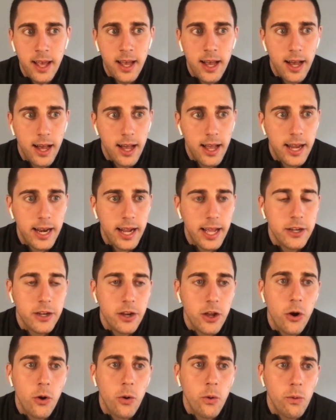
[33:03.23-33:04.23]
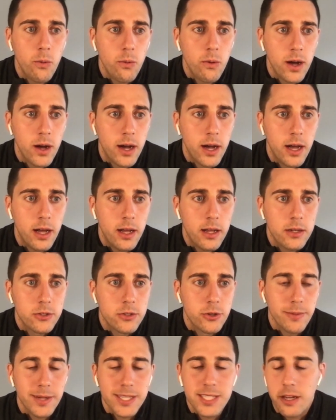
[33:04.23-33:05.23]
Uh, and I know, uh,
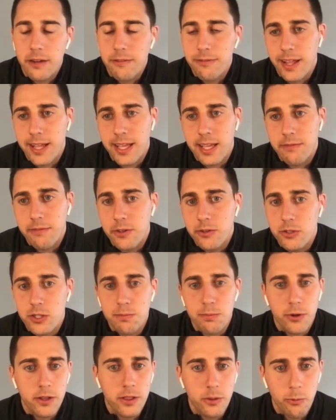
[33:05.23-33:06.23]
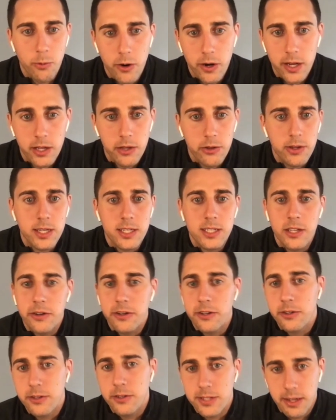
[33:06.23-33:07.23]
true to myself, like if you just put in the work and you continue
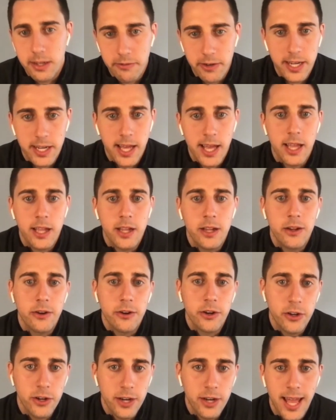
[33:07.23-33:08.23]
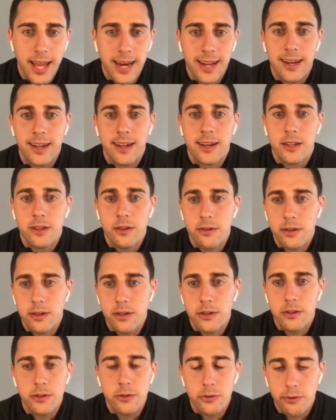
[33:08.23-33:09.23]
to do this every day and you're good at it and you,
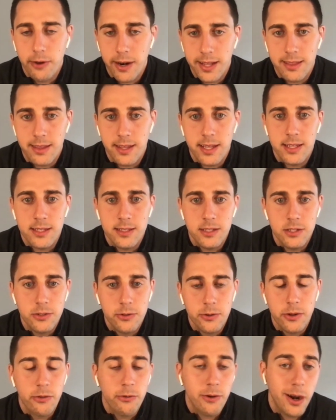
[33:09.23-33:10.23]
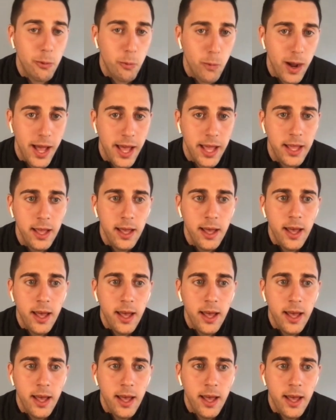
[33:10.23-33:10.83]
you do the right things and you do it in the right way,